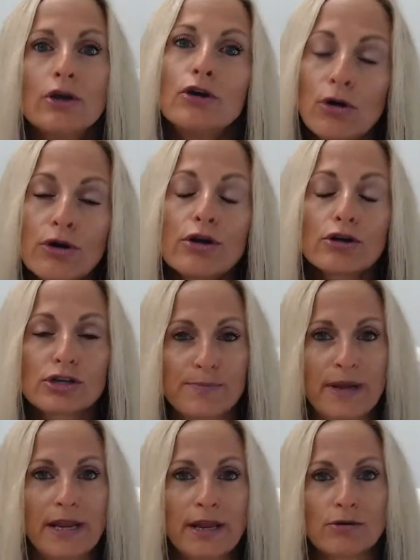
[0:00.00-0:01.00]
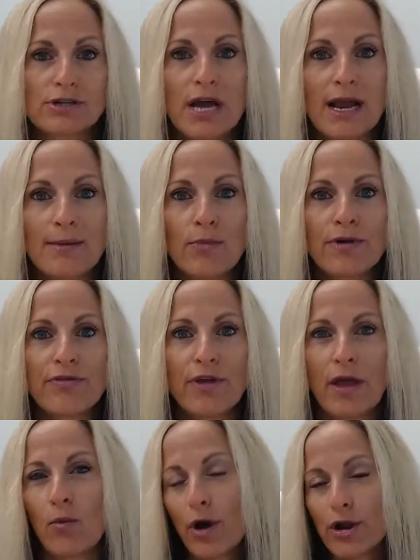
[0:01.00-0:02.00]
who you're spending your time with,
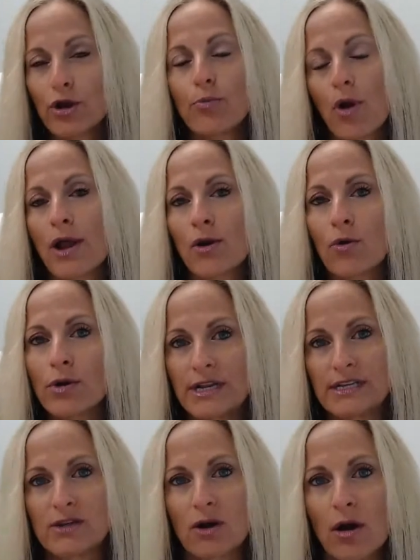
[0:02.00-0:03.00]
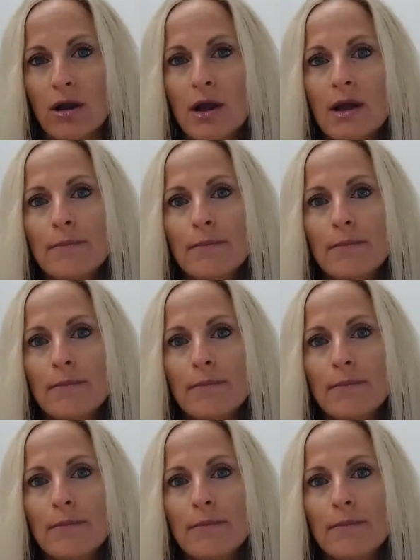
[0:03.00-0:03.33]
and what your priorities are.